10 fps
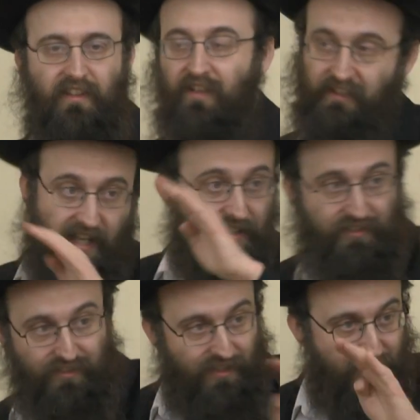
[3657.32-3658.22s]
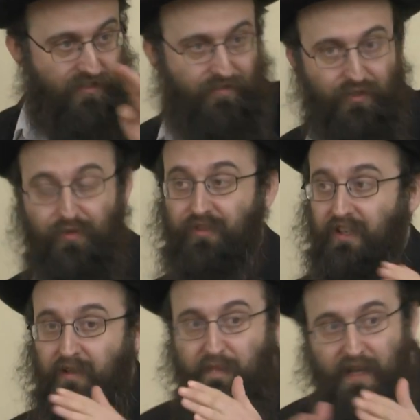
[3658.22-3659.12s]
And again, there's a range of views,
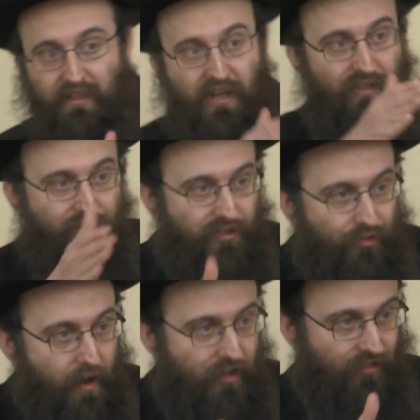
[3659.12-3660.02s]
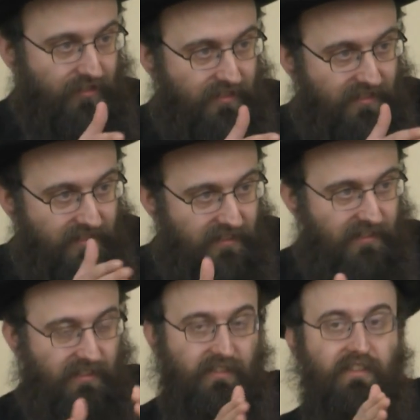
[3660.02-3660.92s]
and it depends on your situation.
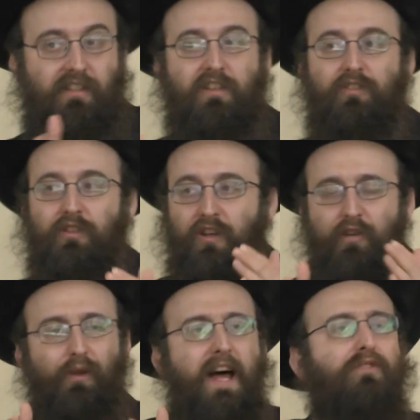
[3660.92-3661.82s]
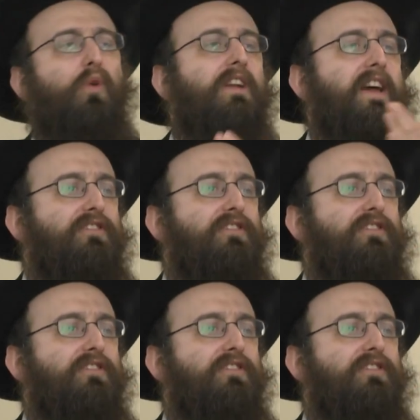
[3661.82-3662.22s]
So the Rav will ask, what are the